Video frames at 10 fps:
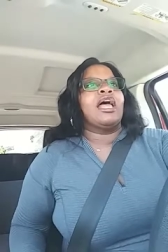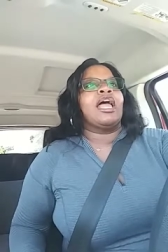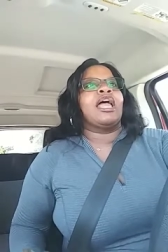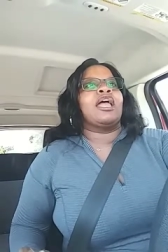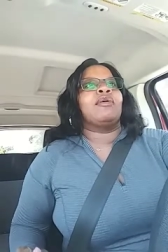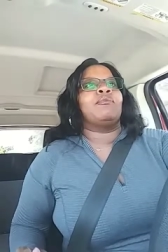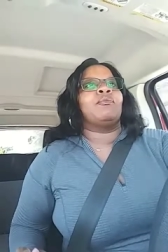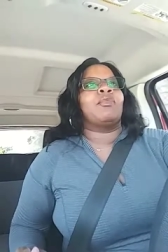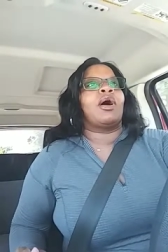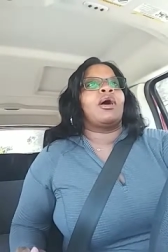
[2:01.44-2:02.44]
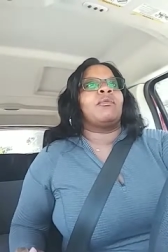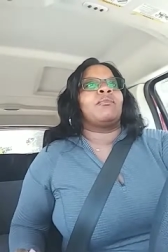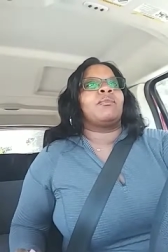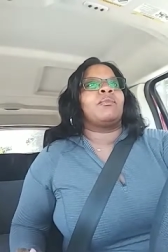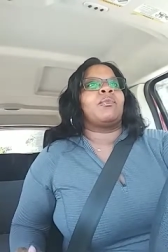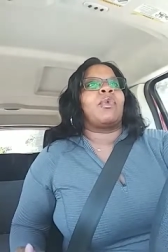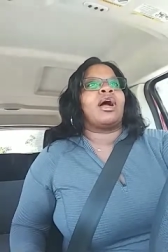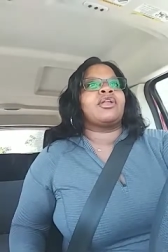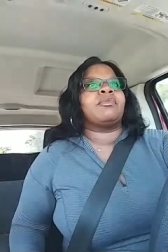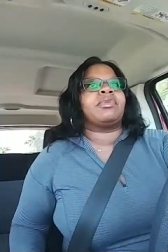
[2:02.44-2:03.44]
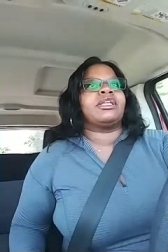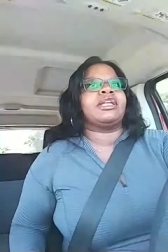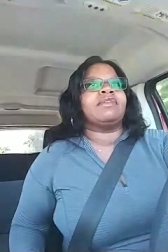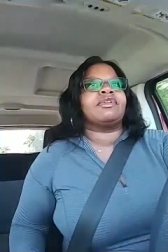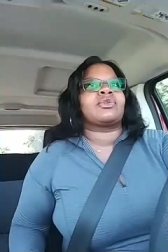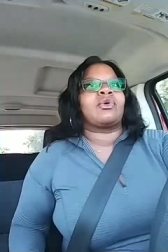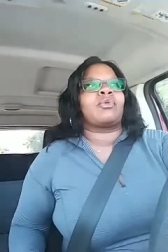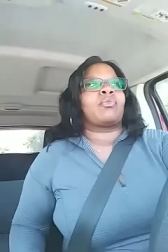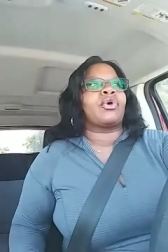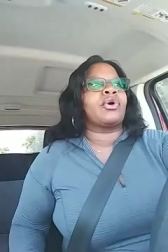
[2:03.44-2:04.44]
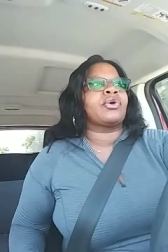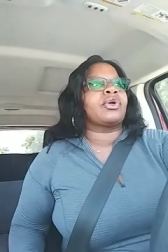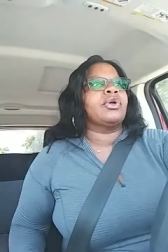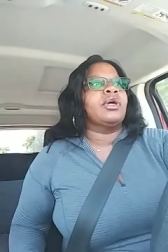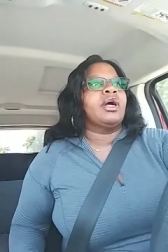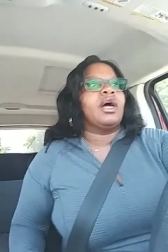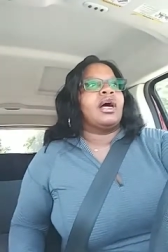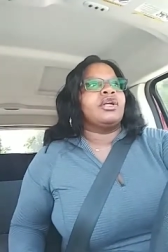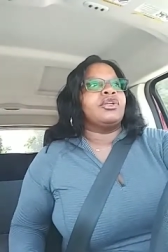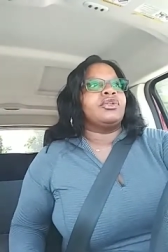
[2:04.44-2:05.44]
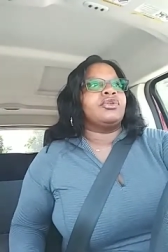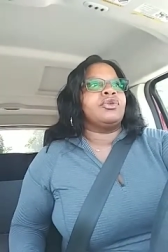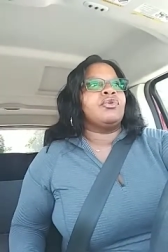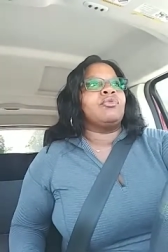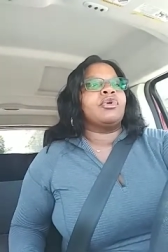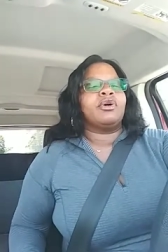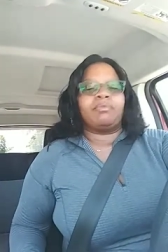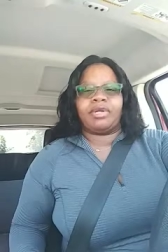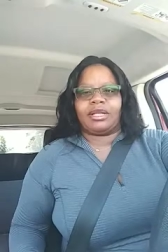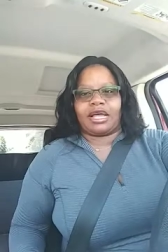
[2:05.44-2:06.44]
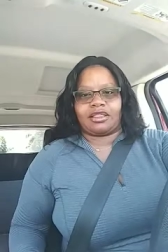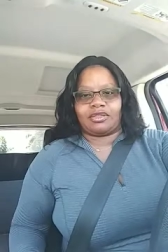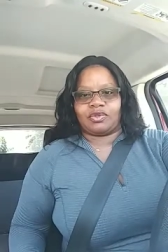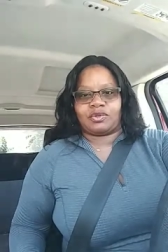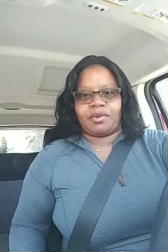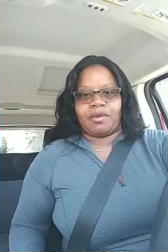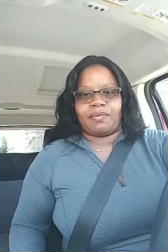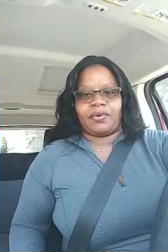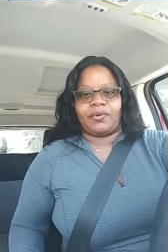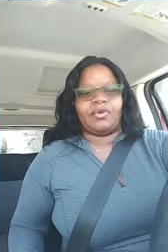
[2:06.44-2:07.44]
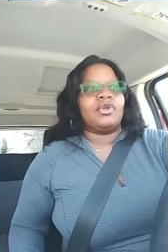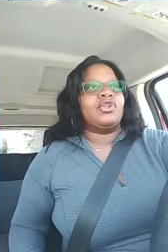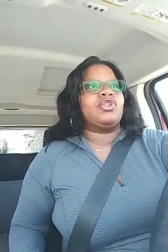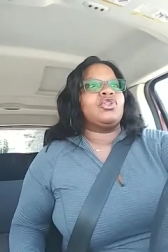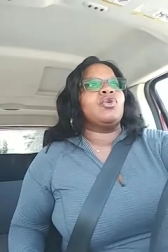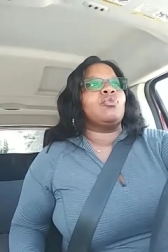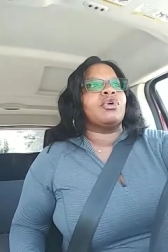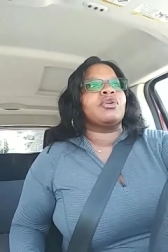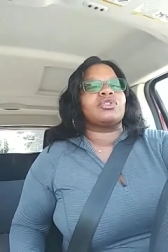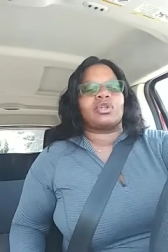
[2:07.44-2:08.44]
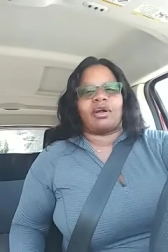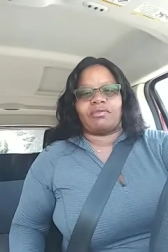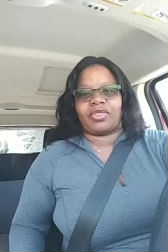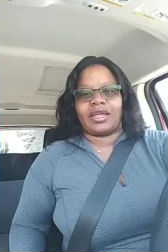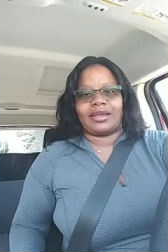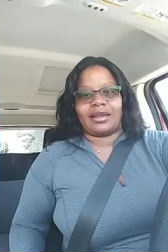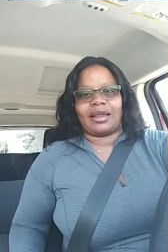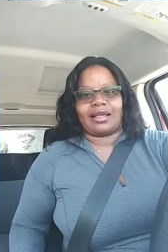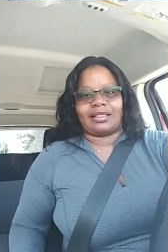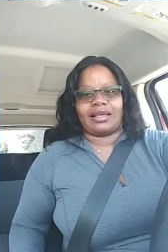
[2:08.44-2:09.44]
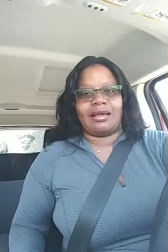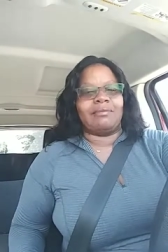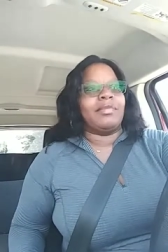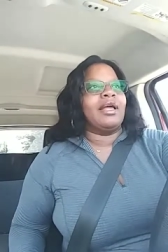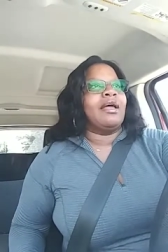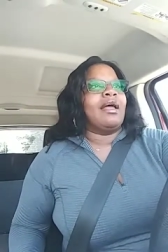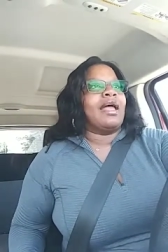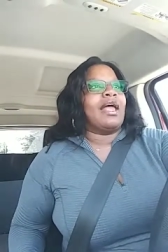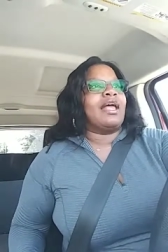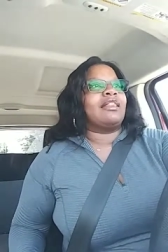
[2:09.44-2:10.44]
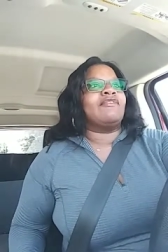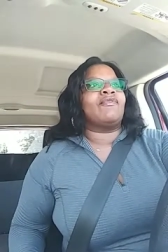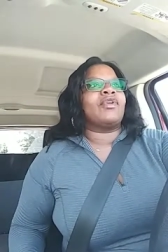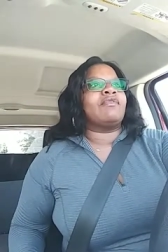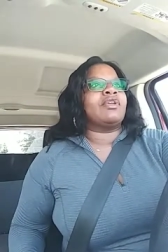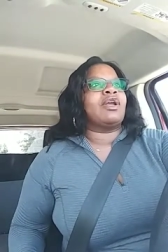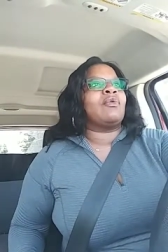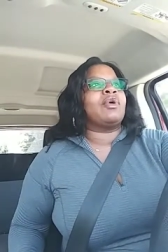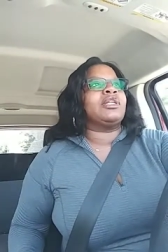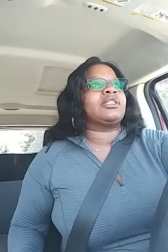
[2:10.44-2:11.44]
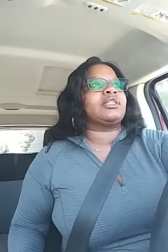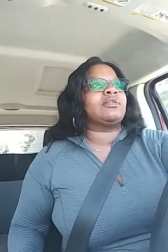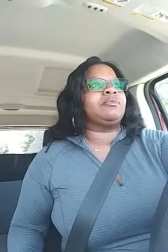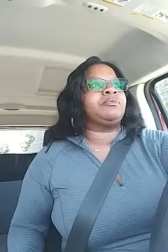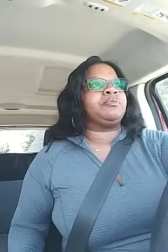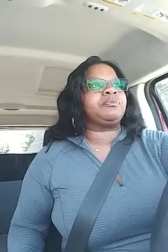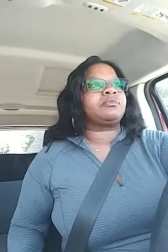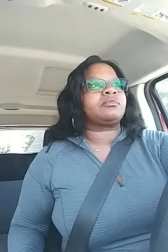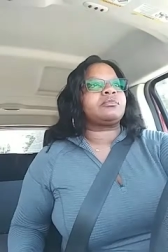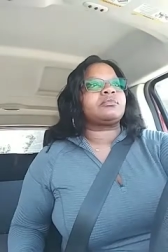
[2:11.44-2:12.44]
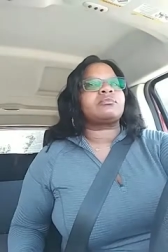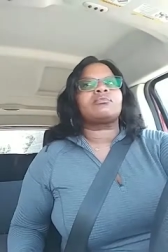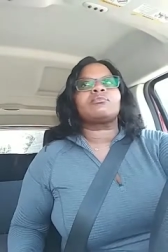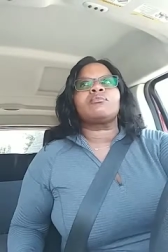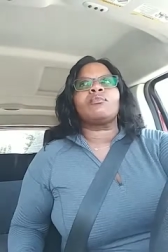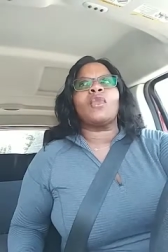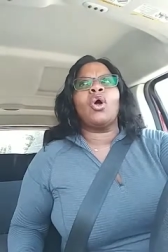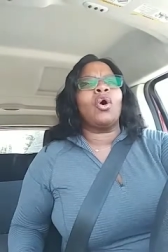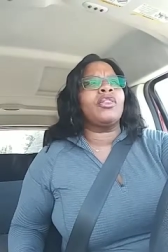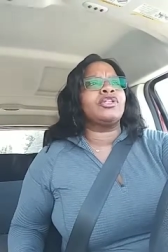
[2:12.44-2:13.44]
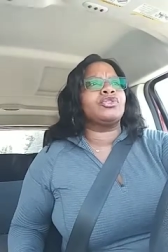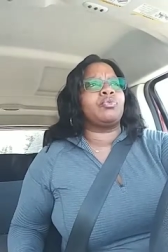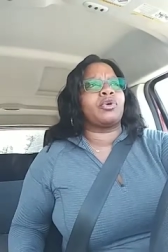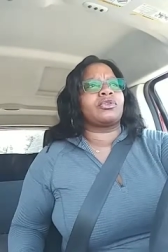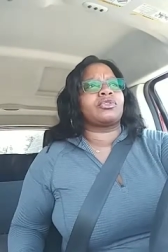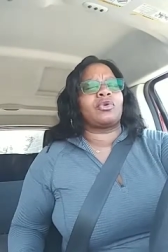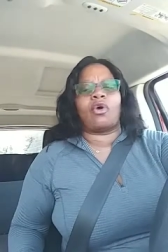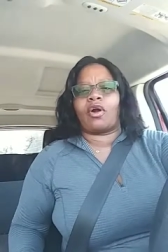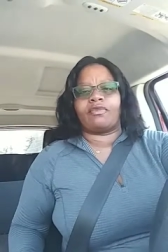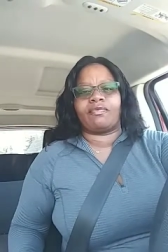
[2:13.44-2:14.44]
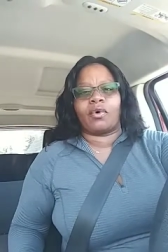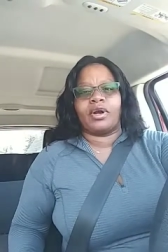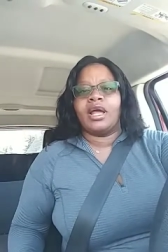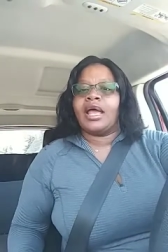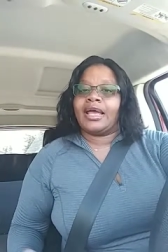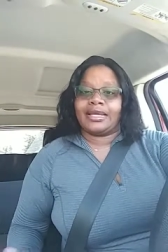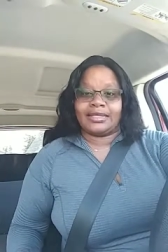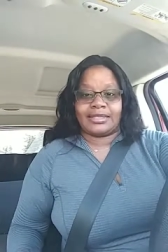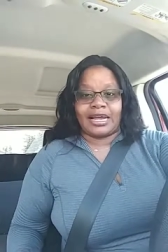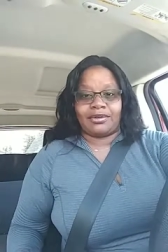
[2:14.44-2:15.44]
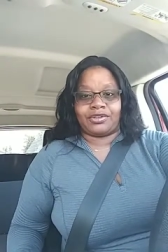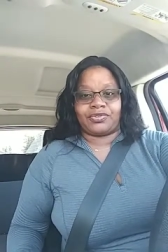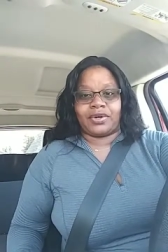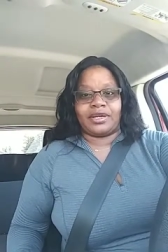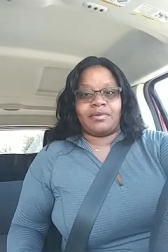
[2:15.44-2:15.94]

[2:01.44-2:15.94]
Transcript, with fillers: and um, why you believe it's going to work, you will be like those people. You will start thinking like them. And then for you to know it, all that you worked so hard for is down the drain.